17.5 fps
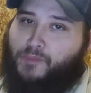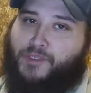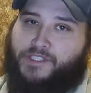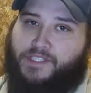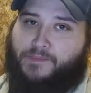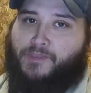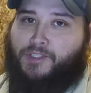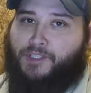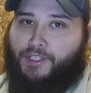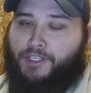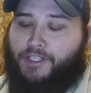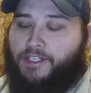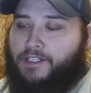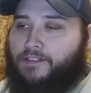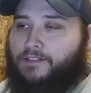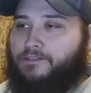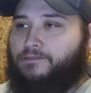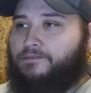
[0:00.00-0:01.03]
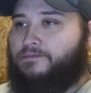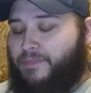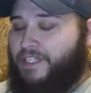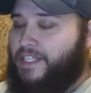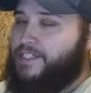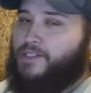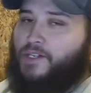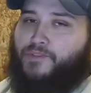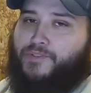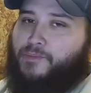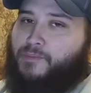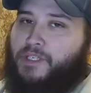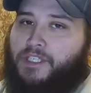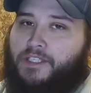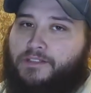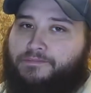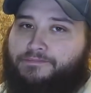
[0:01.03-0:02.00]
to put something good in it. That's all for
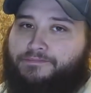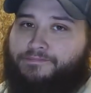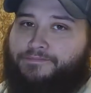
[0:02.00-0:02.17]
me.